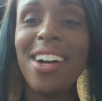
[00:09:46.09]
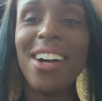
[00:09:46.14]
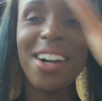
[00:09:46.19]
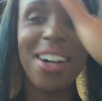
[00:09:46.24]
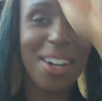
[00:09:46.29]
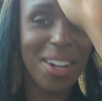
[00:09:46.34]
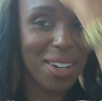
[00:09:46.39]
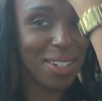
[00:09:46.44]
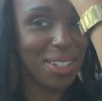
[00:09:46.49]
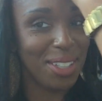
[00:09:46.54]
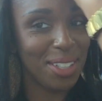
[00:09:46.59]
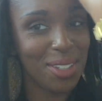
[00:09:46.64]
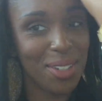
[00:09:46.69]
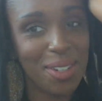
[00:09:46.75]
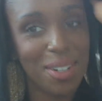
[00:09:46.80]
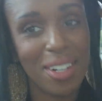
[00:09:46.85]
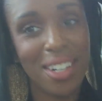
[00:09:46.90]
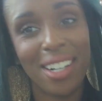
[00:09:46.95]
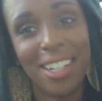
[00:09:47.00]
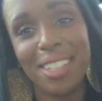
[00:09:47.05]
Oh
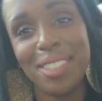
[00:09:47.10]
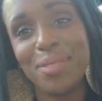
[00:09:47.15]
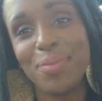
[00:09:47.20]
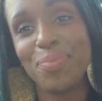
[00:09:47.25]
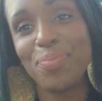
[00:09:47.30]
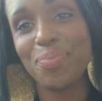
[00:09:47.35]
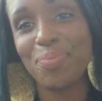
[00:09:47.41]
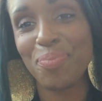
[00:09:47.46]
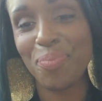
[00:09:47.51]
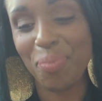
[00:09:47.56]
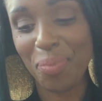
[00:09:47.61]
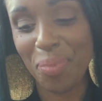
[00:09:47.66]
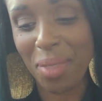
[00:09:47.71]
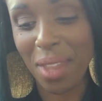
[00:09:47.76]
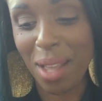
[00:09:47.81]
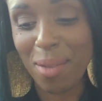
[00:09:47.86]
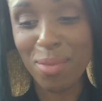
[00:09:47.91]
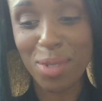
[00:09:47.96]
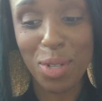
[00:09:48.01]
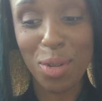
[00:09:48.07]
Lord.
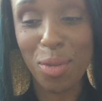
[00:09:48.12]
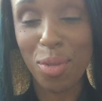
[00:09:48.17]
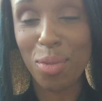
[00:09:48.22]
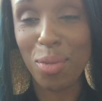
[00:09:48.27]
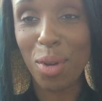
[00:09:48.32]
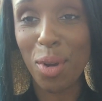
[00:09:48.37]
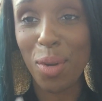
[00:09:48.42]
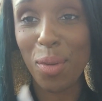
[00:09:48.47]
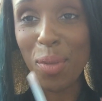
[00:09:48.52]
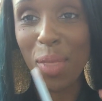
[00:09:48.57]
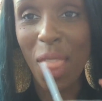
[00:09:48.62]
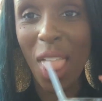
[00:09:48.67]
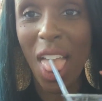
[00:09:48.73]
I'm too thrilled. He